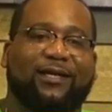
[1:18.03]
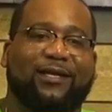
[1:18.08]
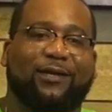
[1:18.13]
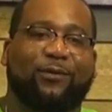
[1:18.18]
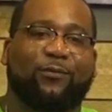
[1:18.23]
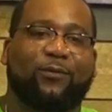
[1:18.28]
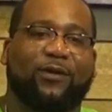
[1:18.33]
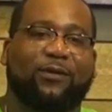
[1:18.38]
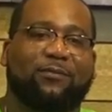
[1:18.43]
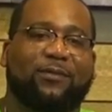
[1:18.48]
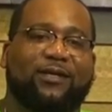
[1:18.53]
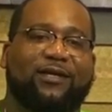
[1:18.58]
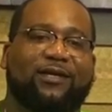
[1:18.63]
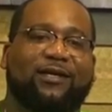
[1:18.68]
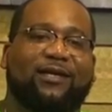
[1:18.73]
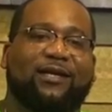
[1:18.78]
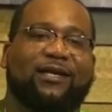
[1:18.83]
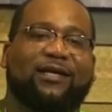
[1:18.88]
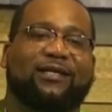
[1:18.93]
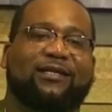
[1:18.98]
Get with me.
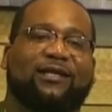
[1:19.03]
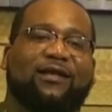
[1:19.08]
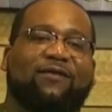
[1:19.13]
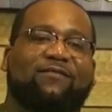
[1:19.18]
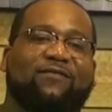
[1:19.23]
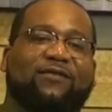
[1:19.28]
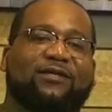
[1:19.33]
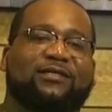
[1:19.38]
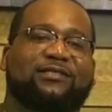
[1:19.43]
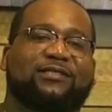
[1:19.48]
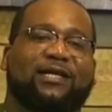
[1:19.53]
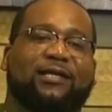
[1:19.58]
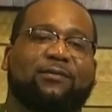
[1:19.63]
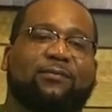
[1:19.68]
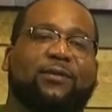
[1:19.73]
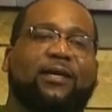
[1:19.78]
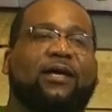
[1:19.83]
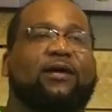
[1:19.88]
Definitely check me